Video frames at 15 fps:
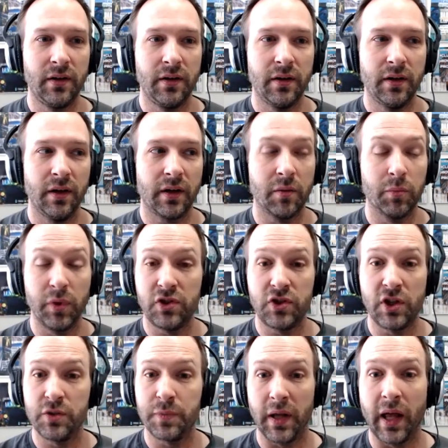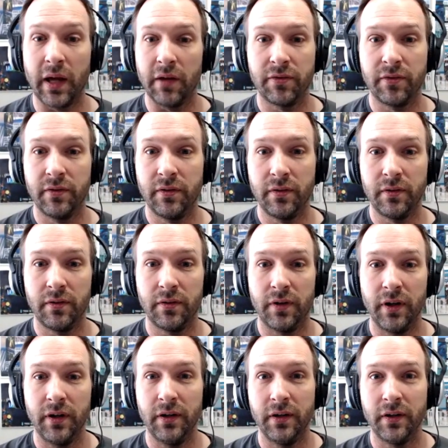uh, completely changed my life
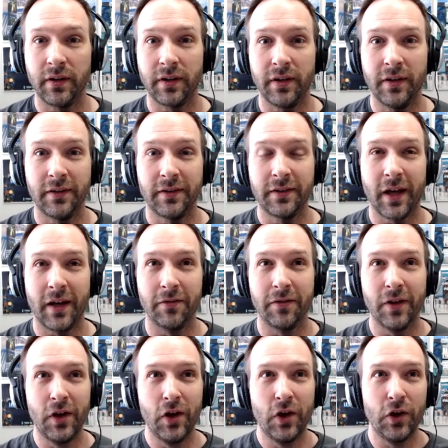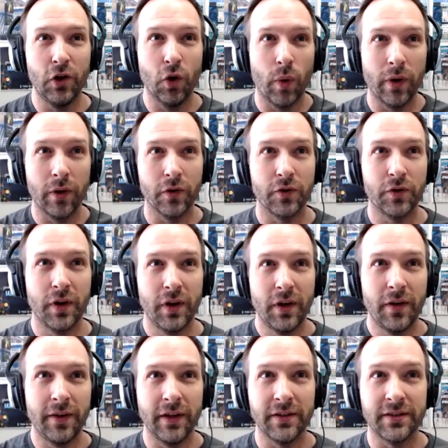right? And it, it kind of, you know, one of those
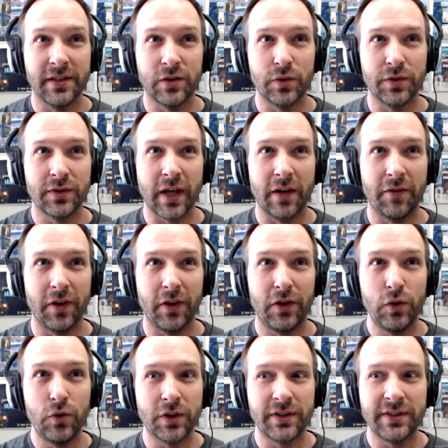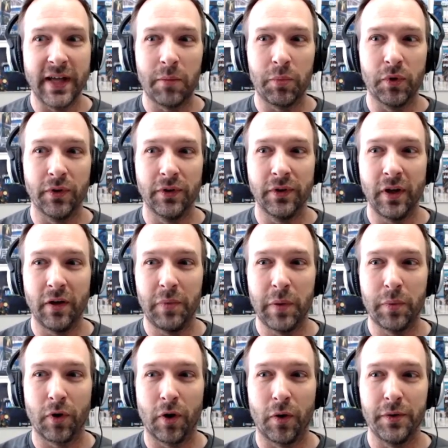things. This was kind of a huge example, and
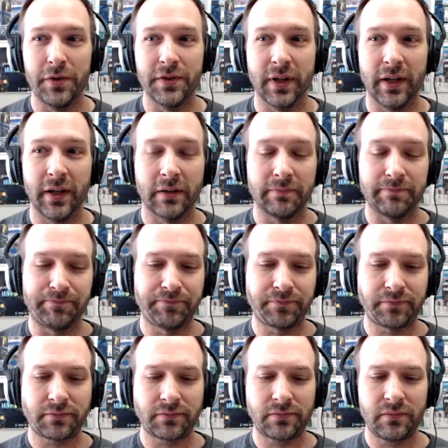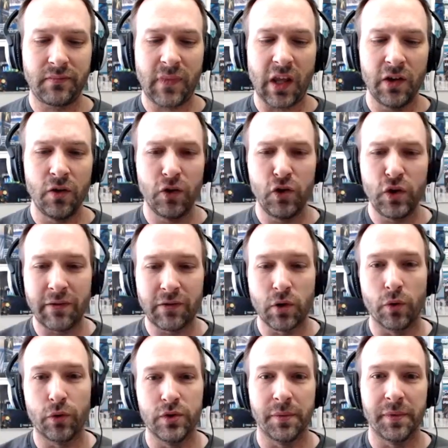people are always like, you know, you have to
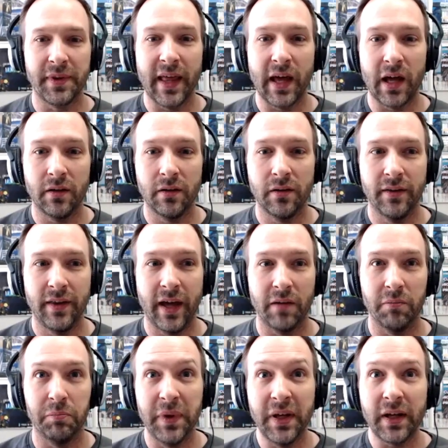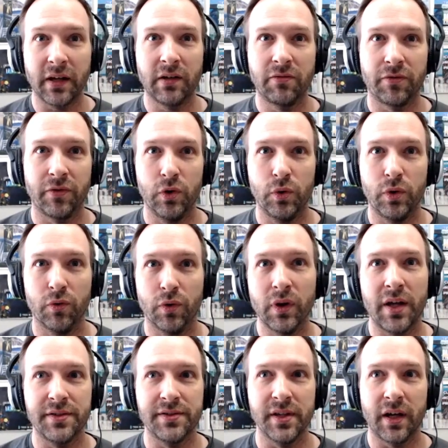go through something that that big for you to
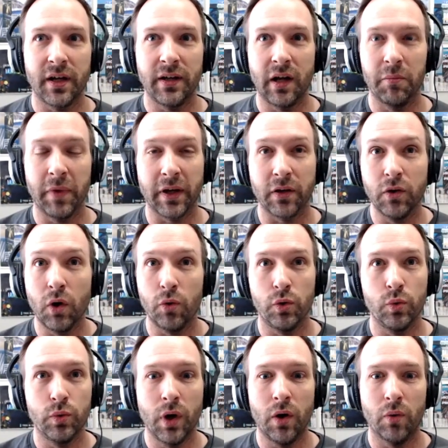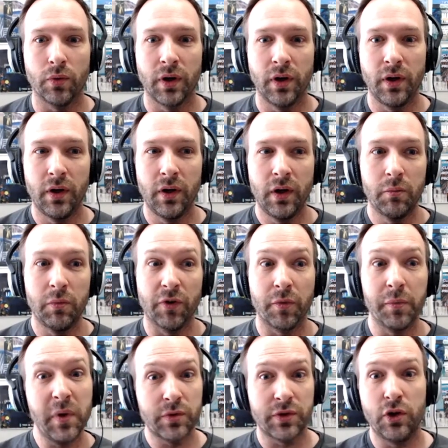realize that. And I'm like, no, you don't. Mm. But for
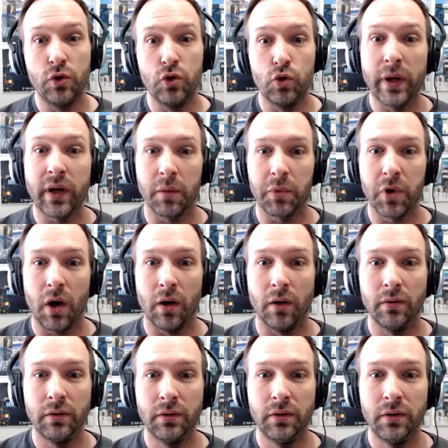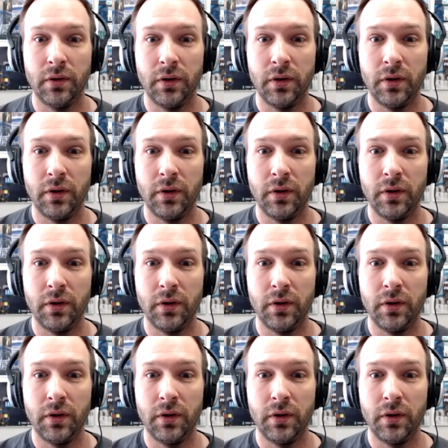me, it was a huge wake up call, yeah.